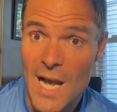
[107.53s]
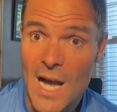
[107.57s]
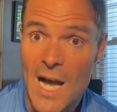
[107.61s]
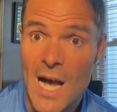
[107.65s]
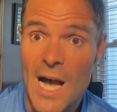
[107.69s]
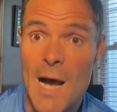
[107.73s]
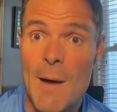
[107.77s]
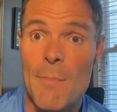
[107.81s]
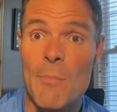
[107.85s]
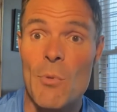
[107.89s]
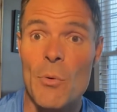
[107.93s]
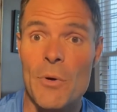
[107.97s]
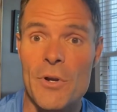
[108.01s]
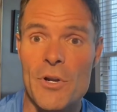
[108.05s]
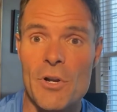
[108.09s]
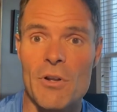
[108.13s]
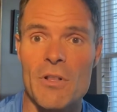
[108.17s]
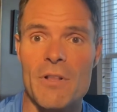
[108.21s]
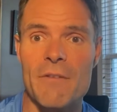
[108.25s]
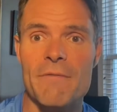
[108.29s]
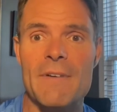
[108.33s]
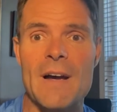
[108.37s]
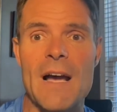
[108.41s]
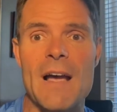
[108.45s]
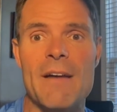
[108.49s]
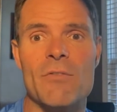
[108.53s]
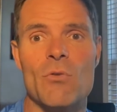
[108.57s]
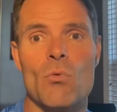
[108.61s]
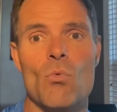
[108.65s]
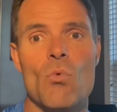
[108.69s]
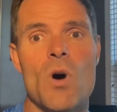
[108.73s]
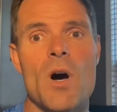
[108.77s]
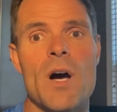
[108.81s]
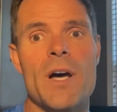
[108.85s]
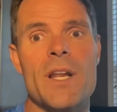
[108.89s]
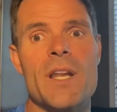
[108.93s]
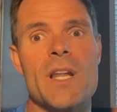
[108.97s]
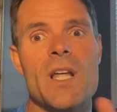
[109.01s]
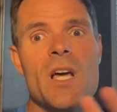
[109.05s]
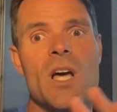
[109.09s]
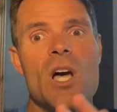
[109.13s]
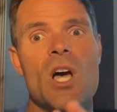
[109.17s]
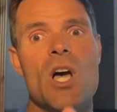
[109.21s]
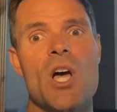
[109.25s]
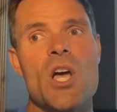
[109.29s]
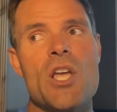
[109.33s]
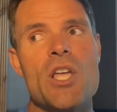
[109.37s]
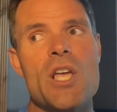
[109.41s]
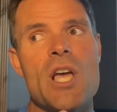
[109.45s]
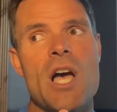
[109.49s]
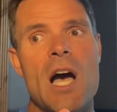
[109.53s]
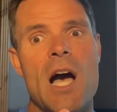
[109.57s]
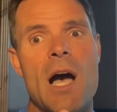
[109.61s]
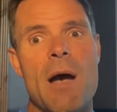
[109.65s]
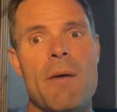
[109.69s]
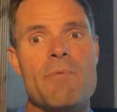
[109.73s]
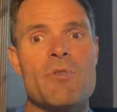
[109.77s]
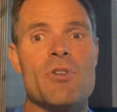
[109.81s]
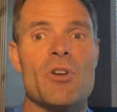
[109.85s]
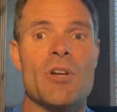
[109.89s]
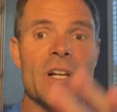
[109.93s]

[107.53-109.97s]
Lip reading: But when you're on the 5 and 1, you're